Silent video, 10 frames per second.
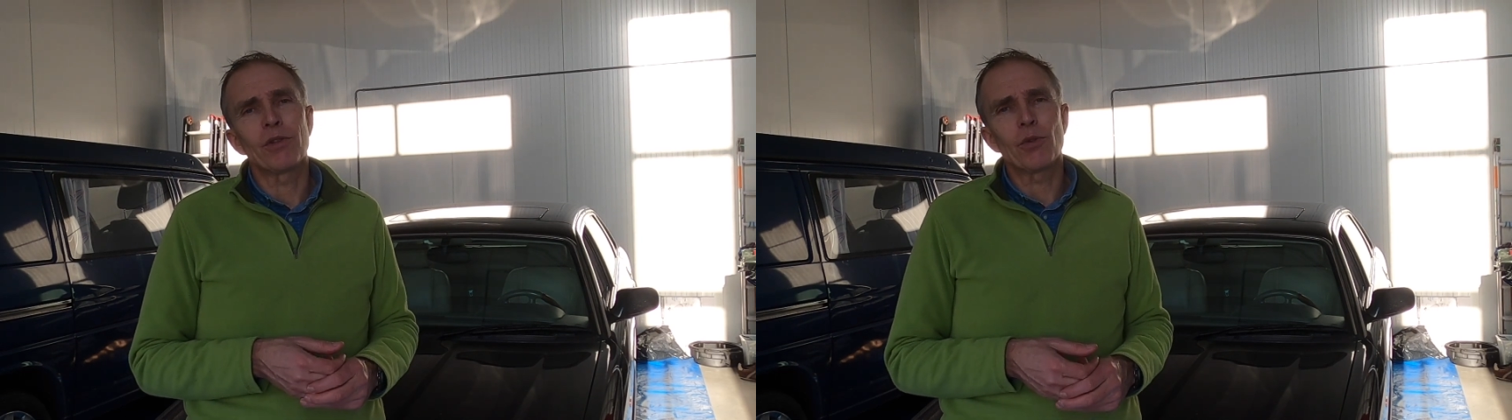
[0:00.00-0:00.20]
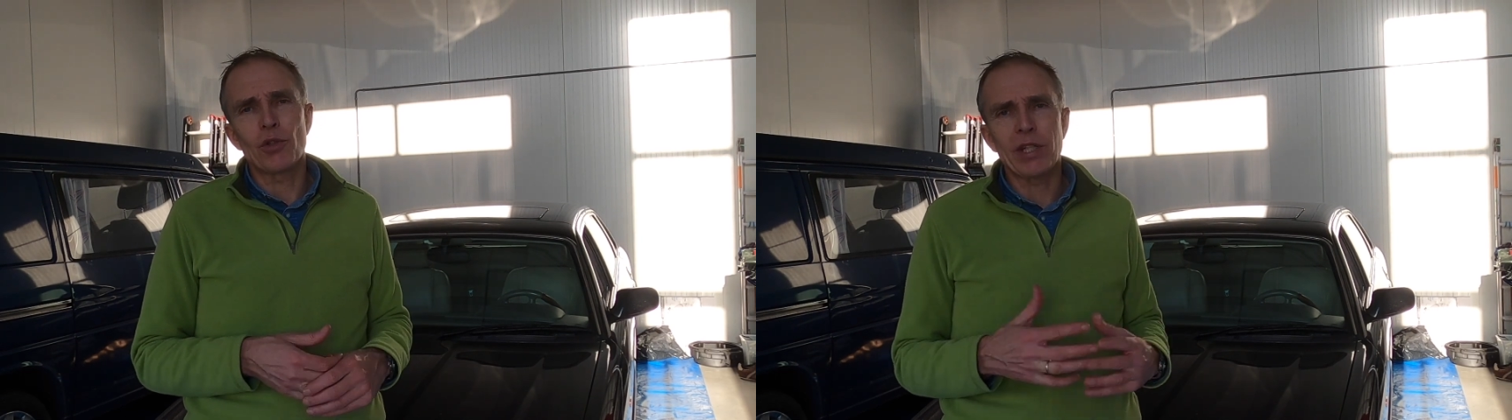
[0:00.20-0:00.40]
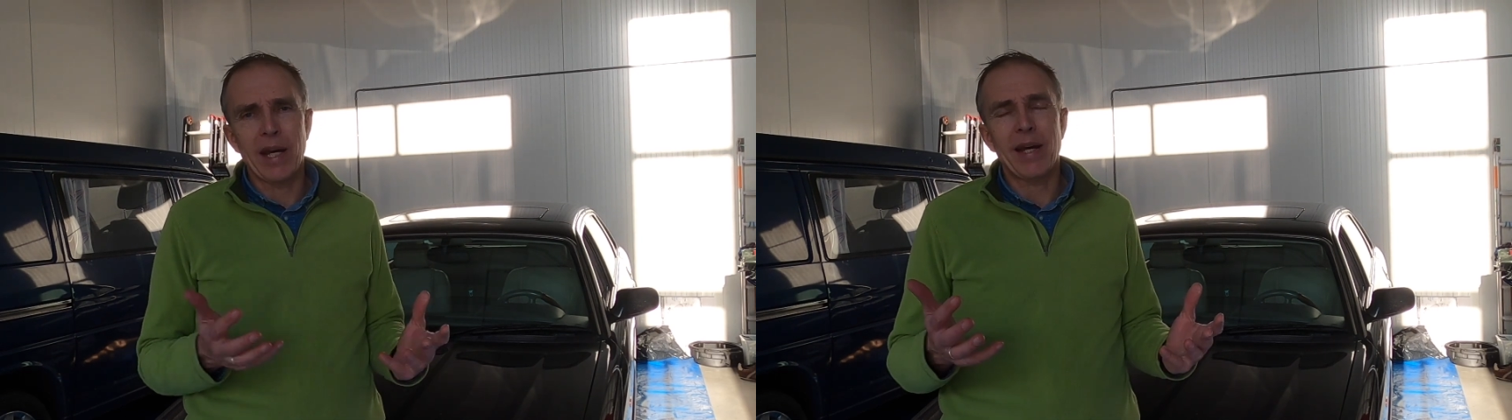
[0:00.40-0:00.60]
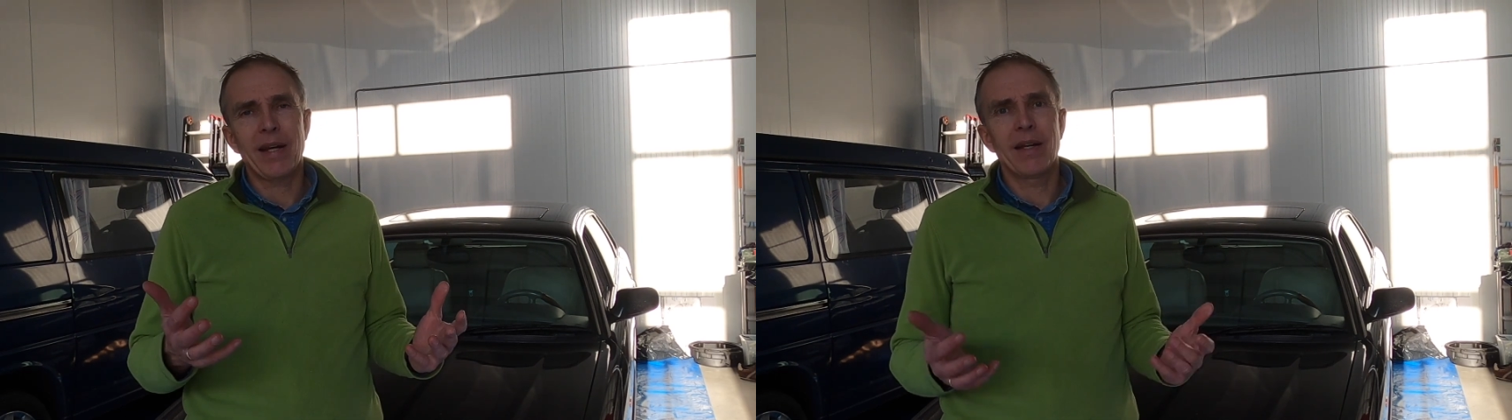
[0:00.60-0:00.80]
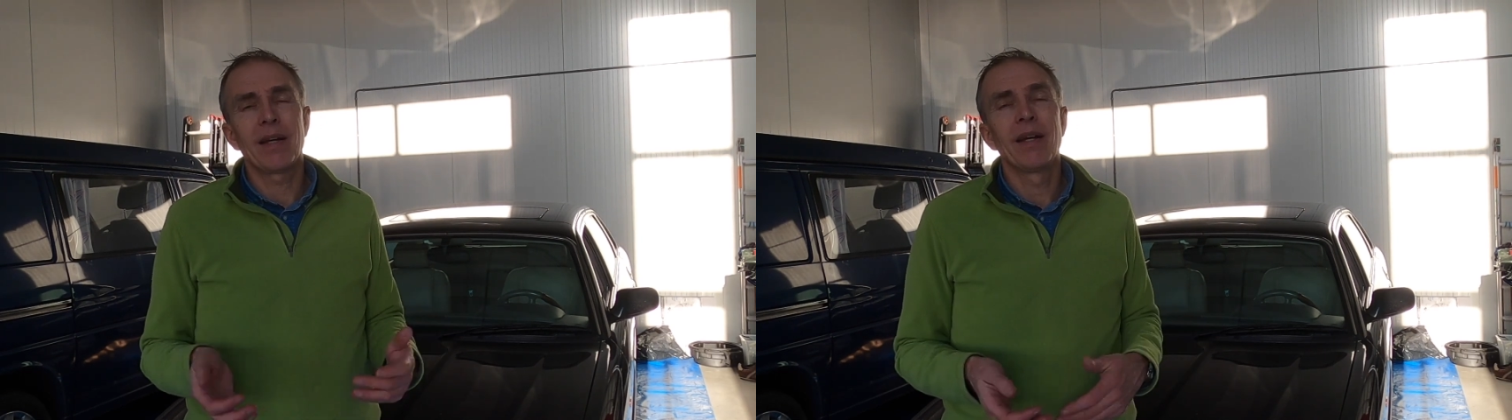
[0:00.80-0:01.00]
to
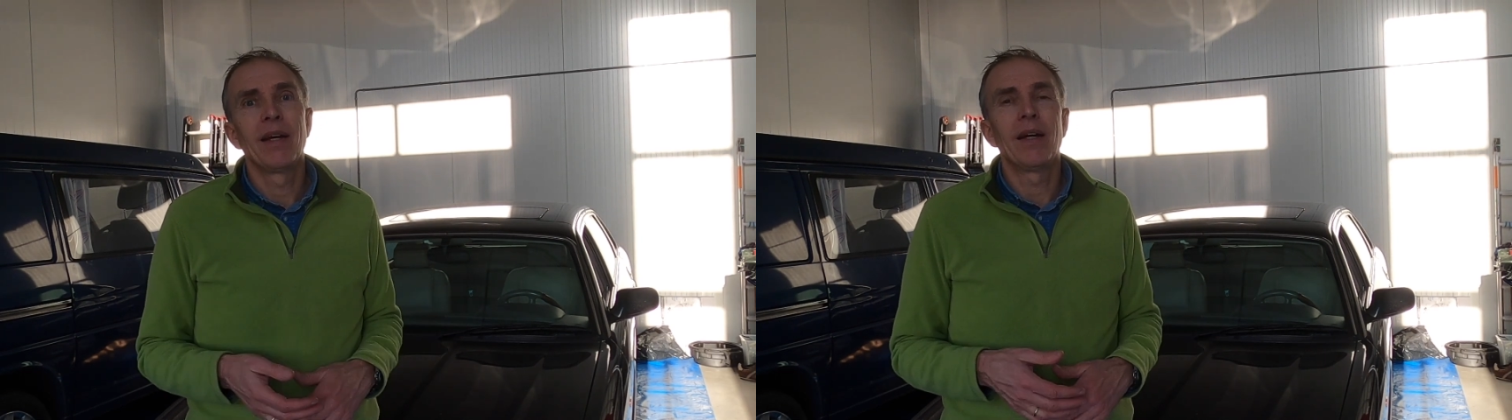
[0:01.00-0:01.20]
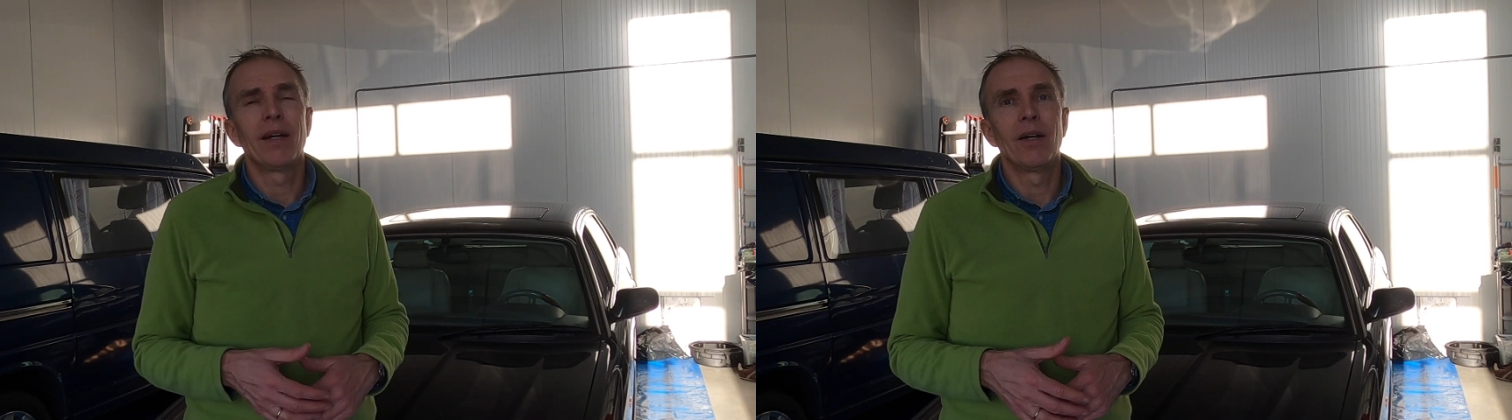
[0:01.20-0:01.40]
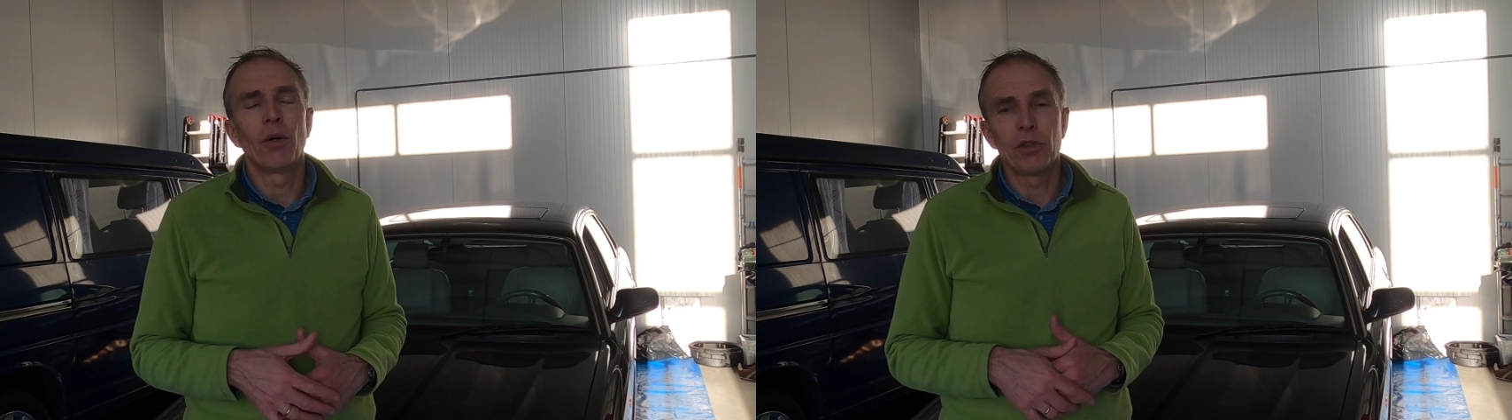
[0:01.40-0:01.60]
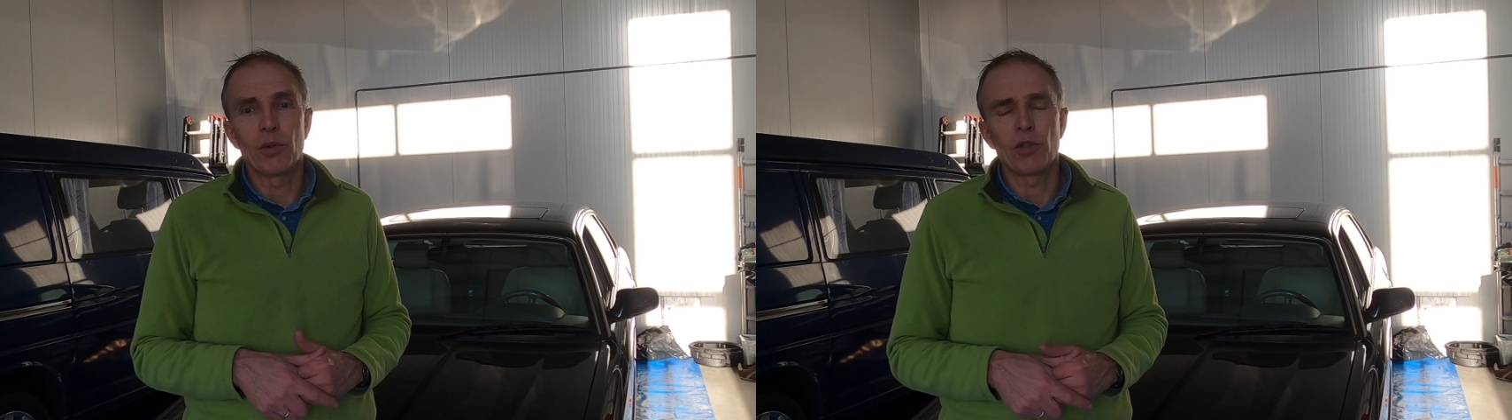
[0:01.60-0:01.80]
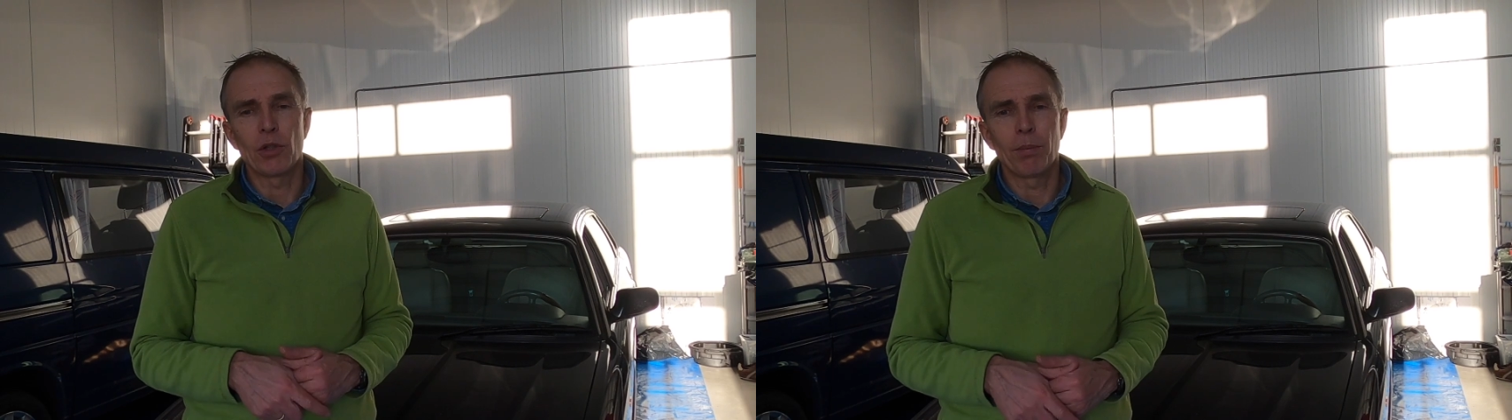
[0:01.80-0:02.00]
share on
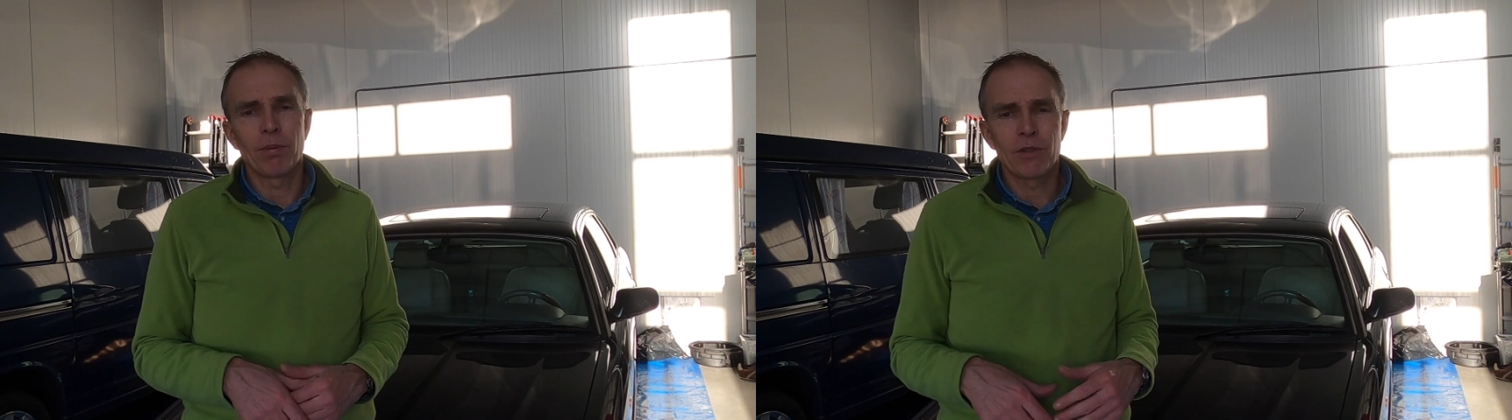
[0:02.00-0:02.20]
YouTube.